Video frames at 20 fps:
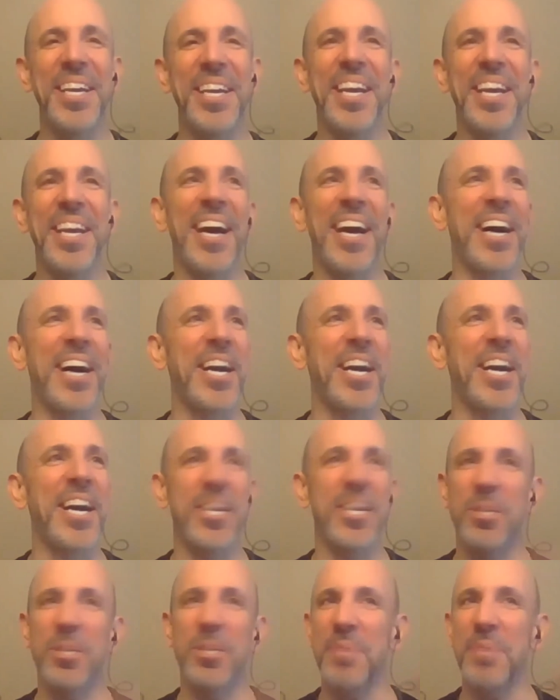It
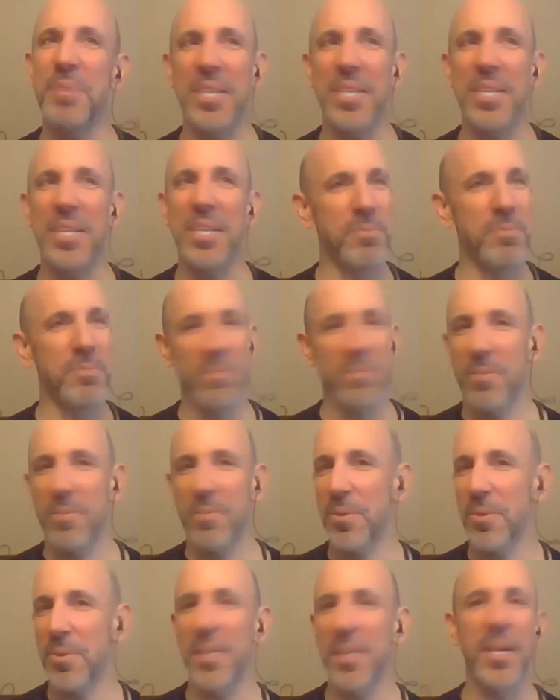could be
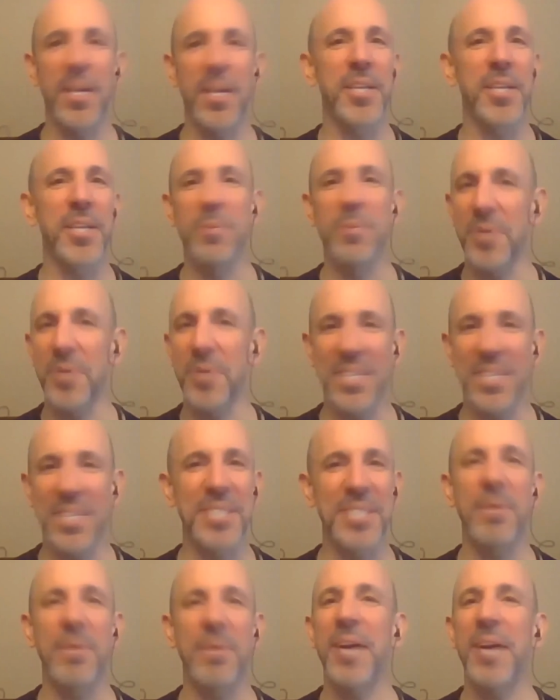3 o'clock in the morning. Doesn't
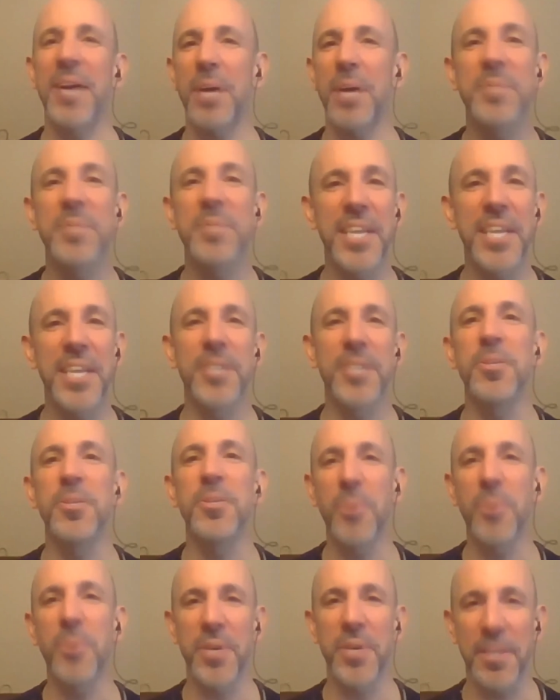matter. I'm saying good
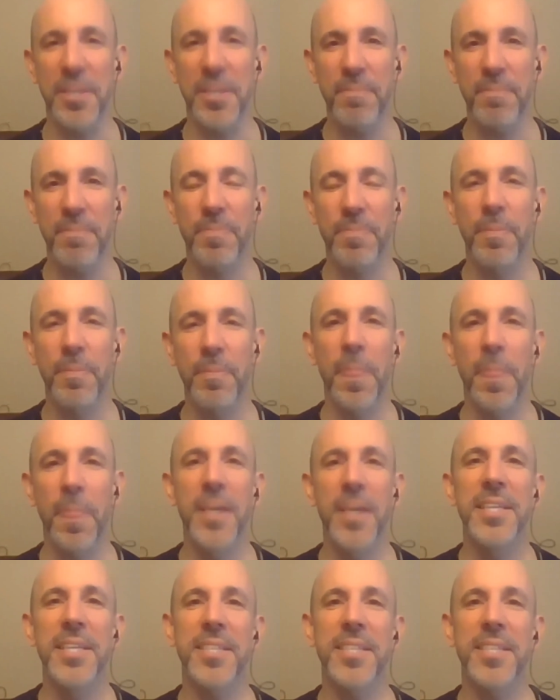morning.
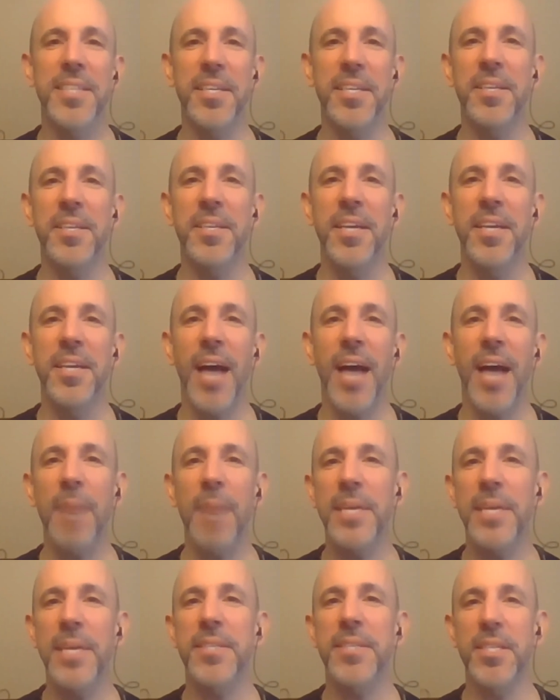See, I'm
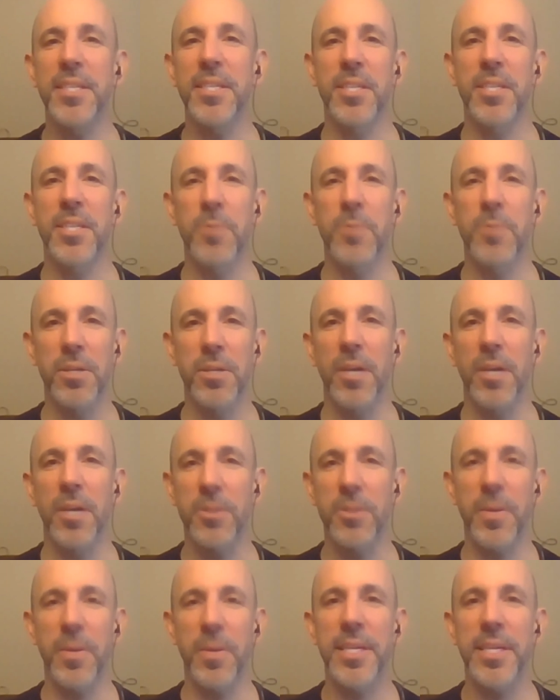guessing somewhere along the
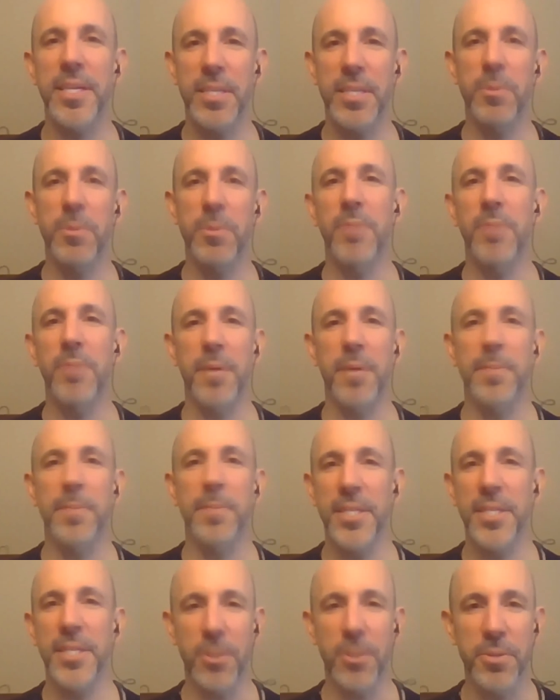way, someone probably
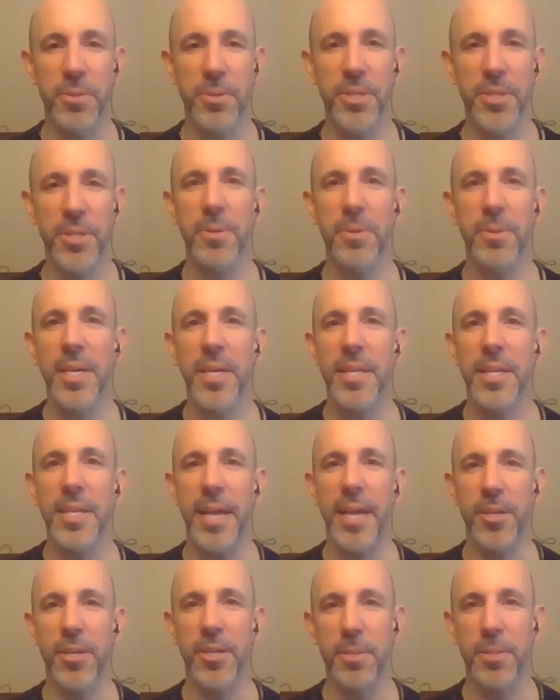told you that
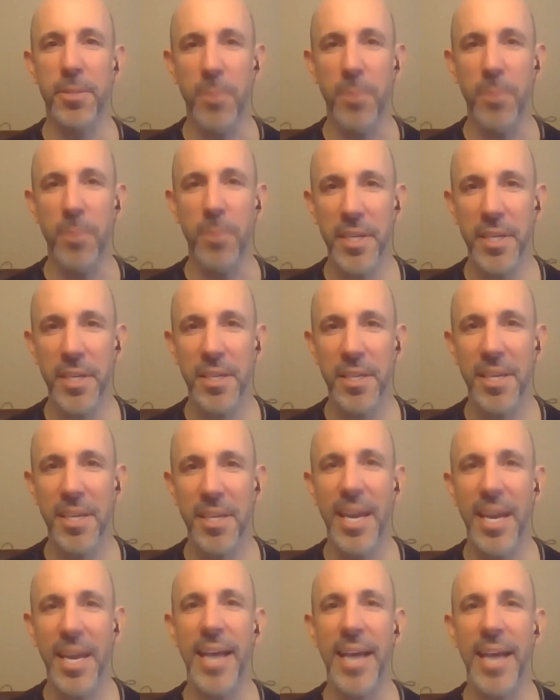good morning
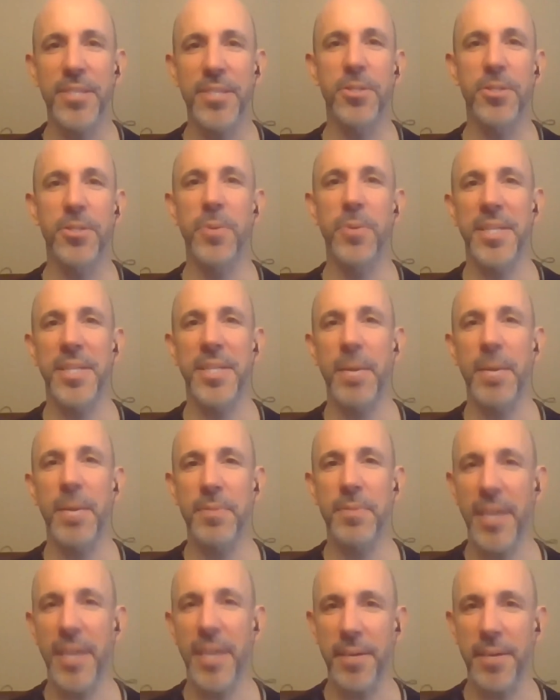has to do with time of
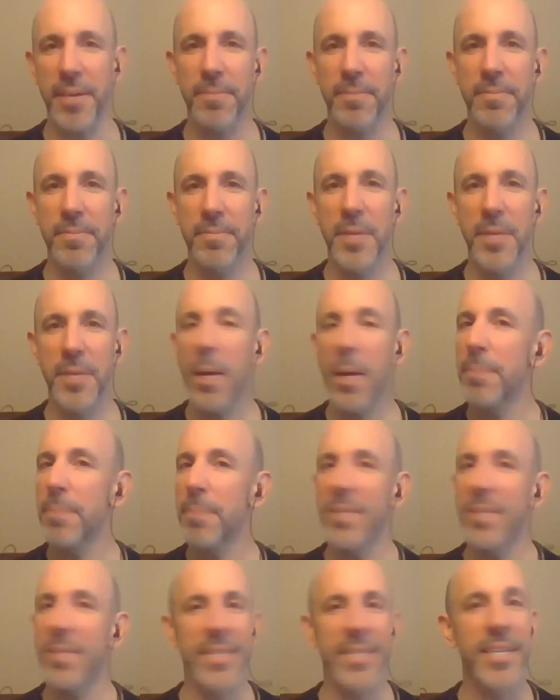day, but
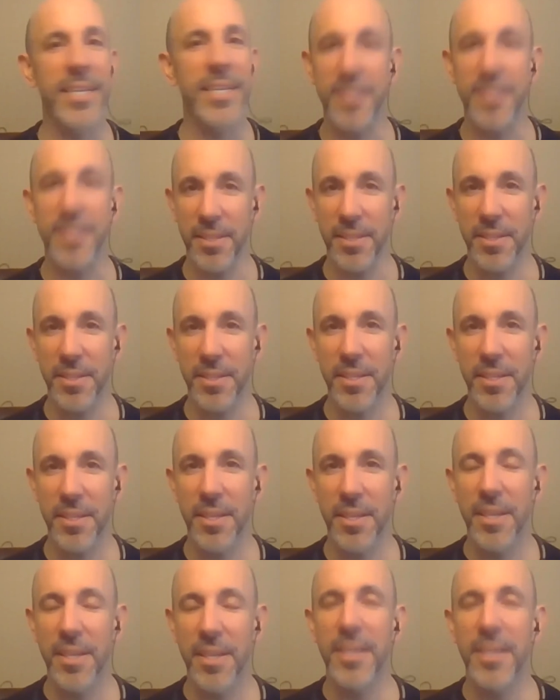it doesn't.
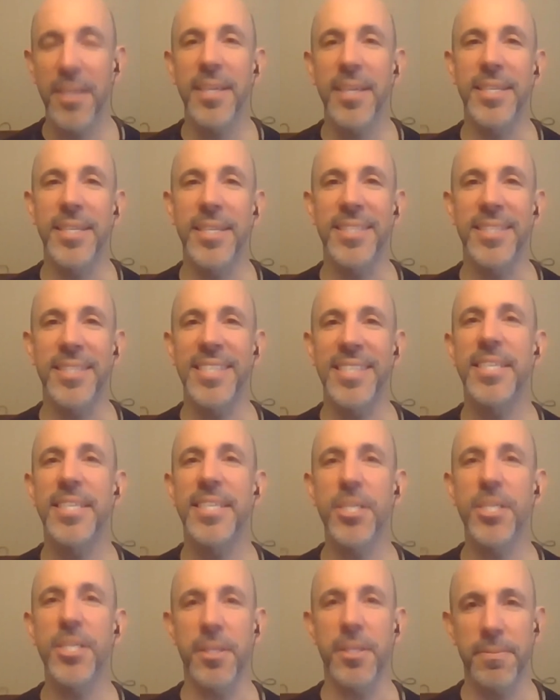It's a
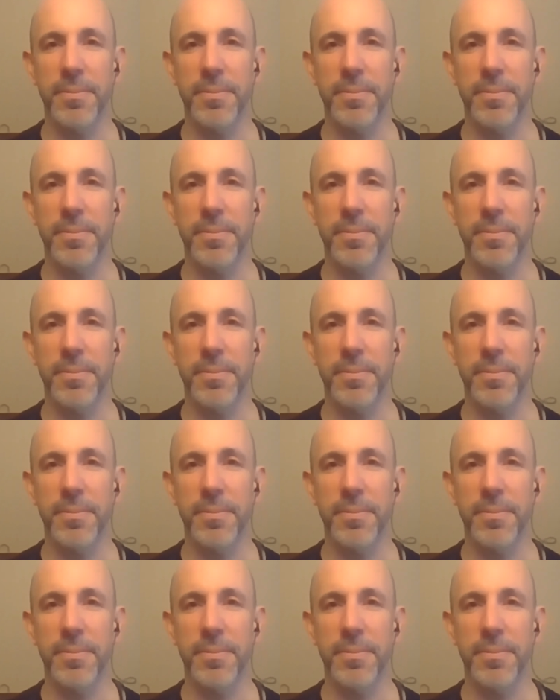decision.